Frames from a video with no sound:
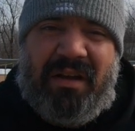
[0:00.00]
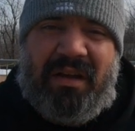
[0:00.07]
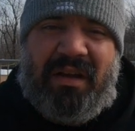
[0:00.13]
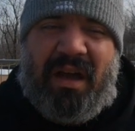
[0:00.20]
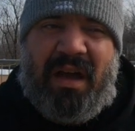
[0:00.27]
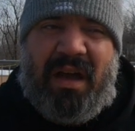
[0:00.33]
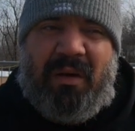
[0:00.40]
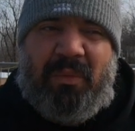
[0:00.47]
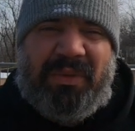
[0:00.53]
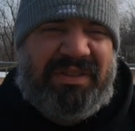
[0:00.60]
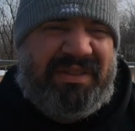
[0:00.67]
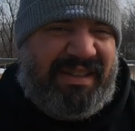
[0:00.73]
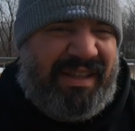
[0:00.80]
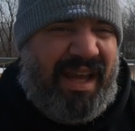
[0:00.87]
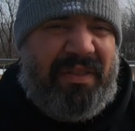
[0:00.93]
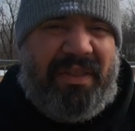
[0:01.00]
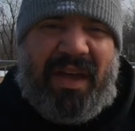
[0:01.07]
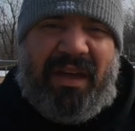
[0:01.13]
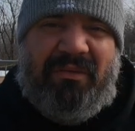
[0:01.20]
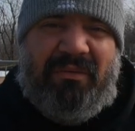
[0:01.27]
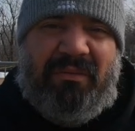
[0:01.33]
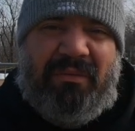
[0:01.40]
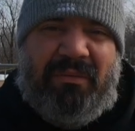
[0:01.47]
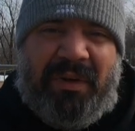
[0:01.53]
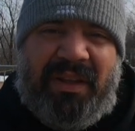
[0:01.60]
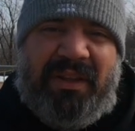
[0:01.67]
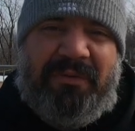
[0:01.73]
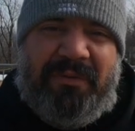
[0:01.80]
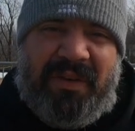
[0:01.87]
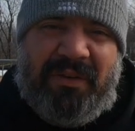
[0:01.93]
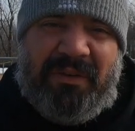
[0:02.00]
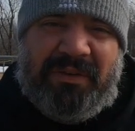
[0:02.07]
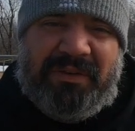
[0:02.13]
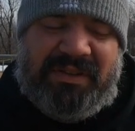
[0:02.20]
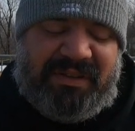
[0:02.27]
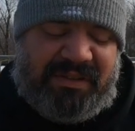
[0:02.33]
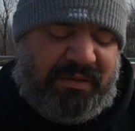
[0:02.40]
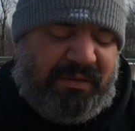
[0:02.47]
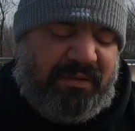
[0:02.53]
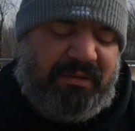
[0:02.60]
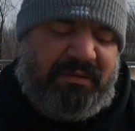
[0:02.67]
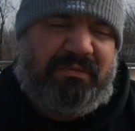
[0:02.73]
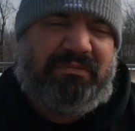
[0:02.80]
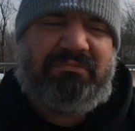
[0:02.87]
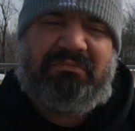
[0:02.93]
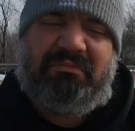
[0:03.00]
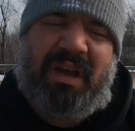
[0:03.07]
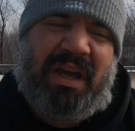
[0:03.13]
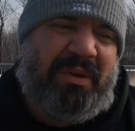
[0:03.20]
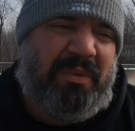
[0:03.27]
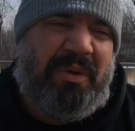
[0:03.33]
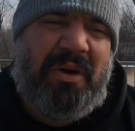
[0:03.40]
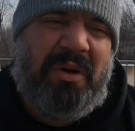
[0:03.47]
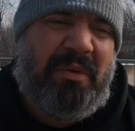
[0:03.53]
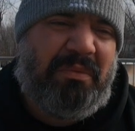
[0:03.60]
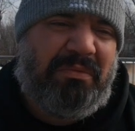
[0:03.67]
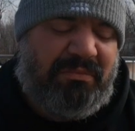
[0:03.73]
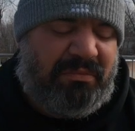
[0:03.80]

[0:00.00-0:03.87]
We'll see how that really feels. I don't know.